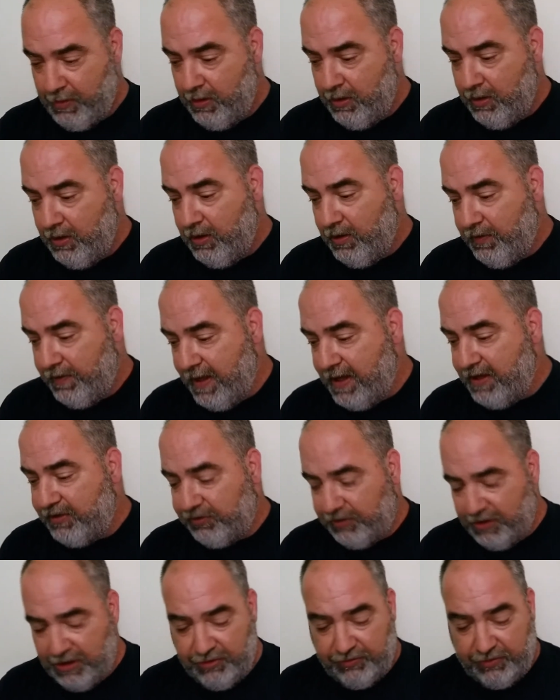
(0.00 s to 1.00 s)
They
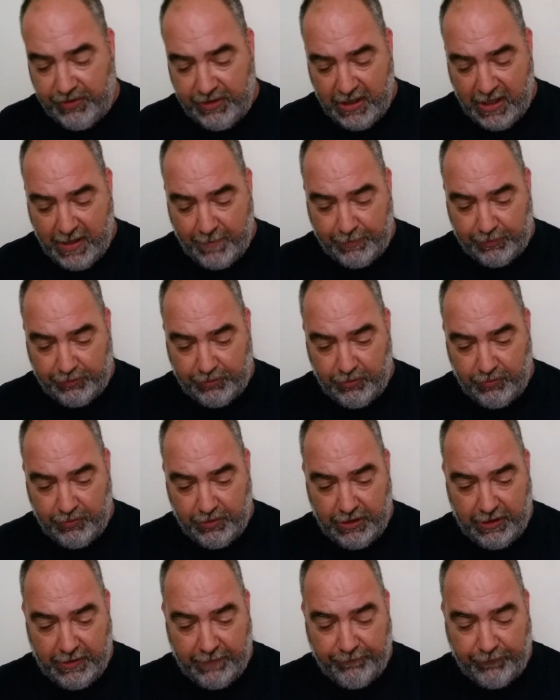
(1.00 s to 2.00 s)
seize the opportunity.
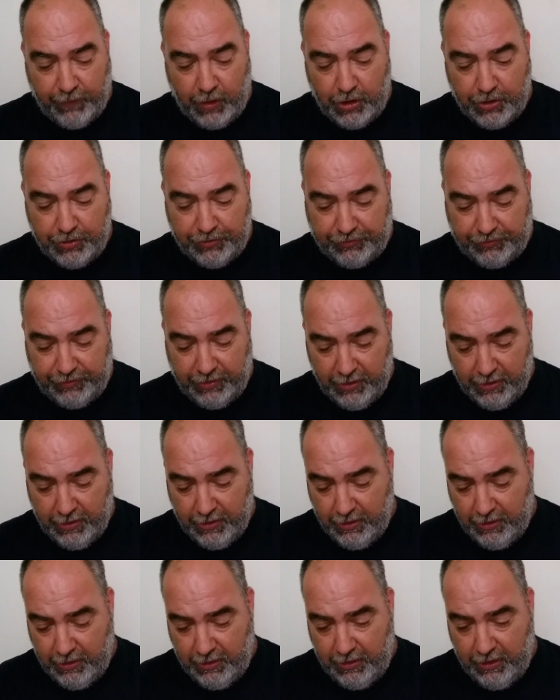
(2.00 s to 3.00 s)
First,
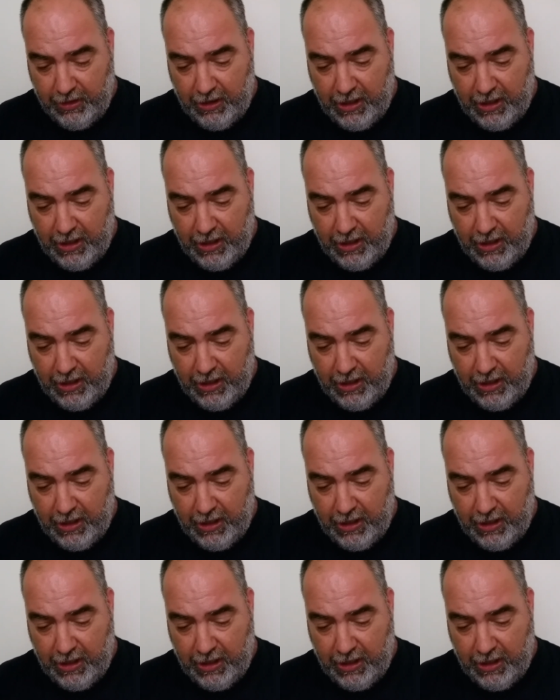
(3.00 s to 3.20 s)
they